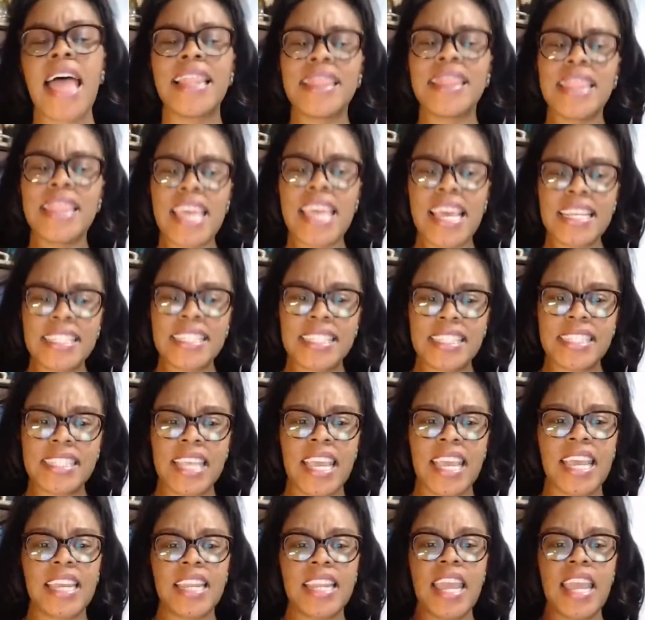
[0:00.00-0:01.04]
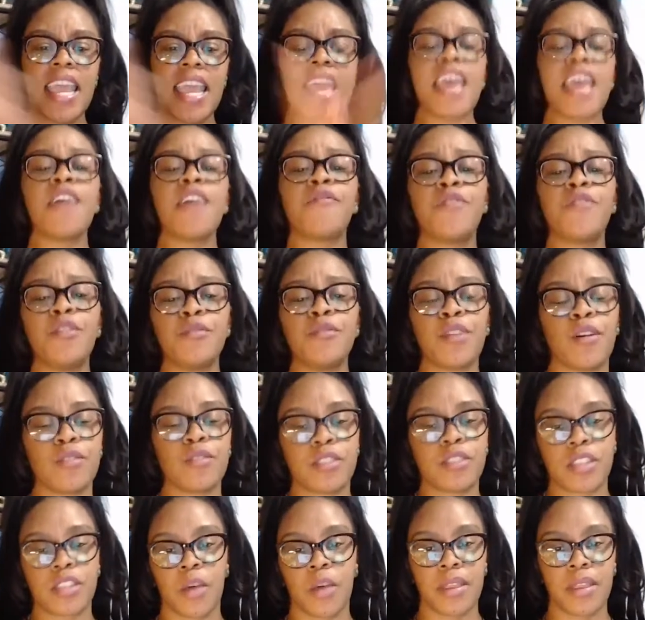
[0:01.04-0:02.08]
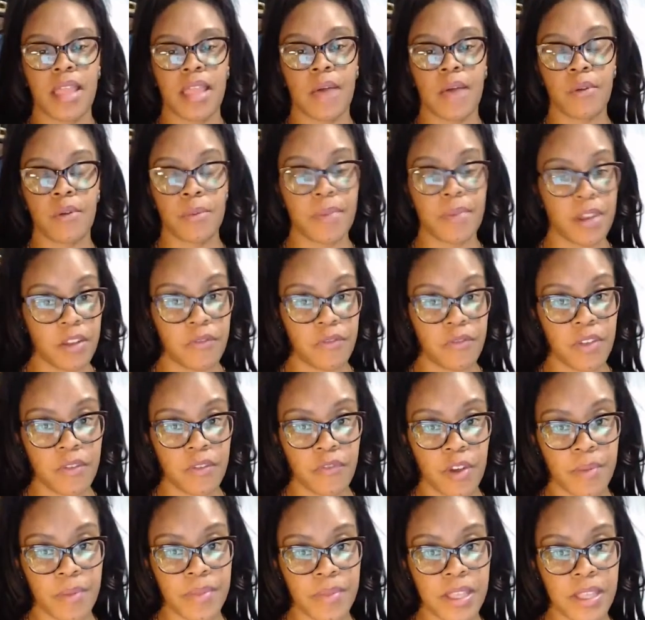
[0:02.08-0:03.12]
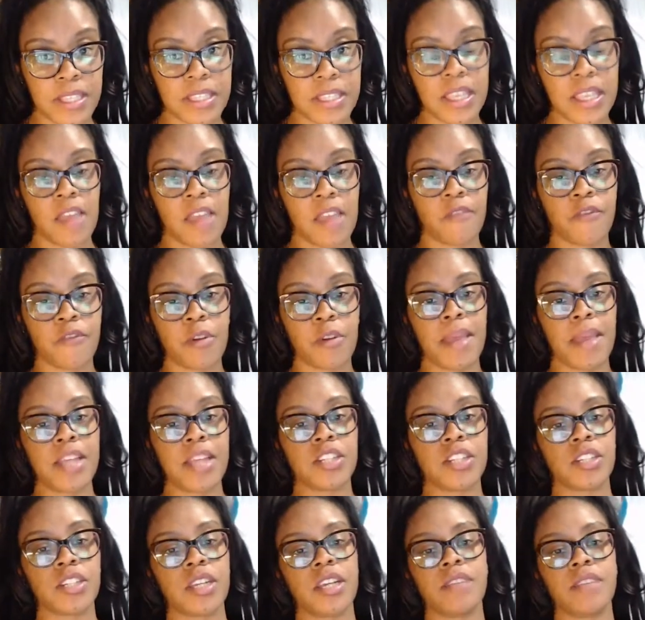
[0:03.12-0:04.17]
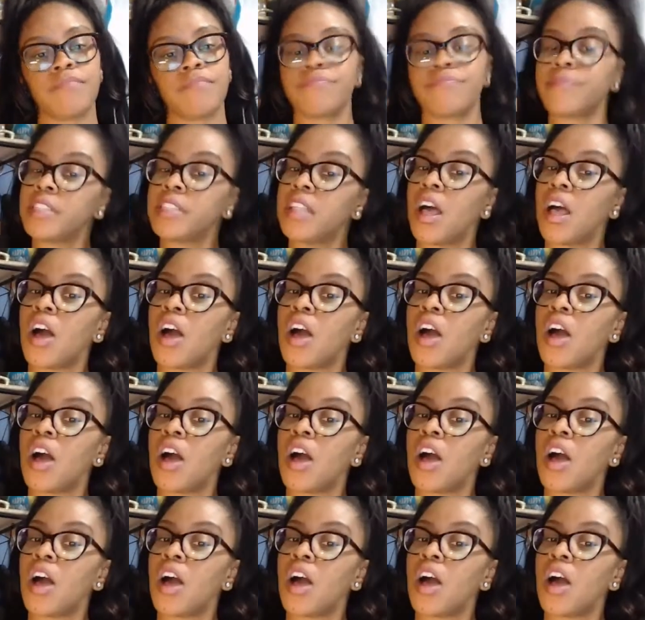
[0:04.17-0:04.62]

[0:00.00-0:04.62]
Listen, if you know someone that will benefit from this information,